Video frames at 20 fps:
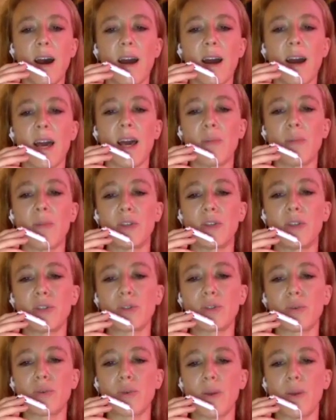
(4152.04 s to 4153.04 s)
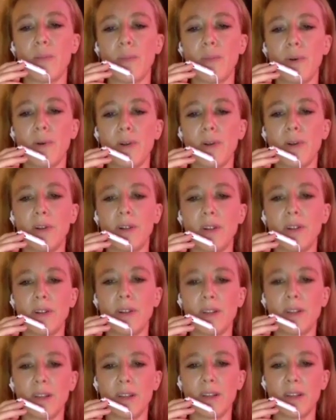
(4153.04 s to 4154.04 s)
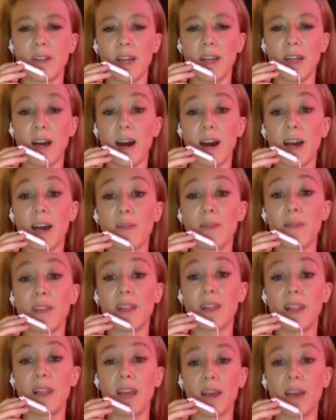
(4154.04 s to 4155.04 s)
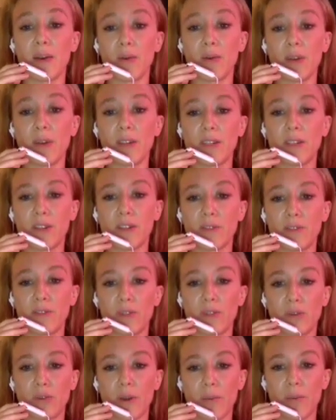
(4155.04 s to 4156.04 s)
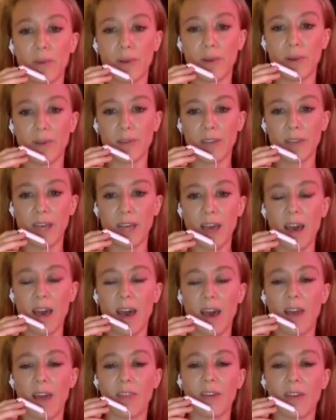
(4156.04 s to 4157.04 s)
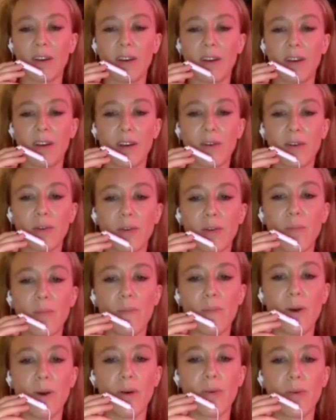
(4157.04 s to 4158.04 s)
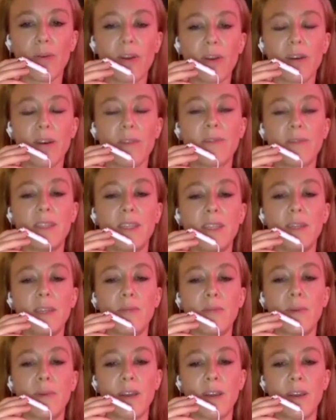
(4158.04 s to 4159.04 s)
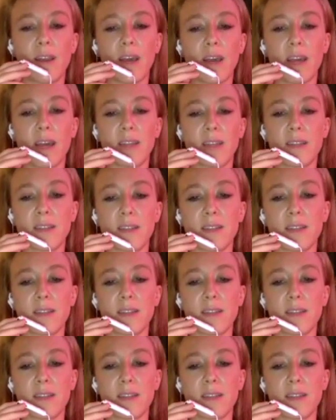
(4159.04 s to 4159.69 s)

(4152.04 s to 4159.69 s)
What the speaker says: I am the tremble. I am the language of tremble and the guttural moan of deep night.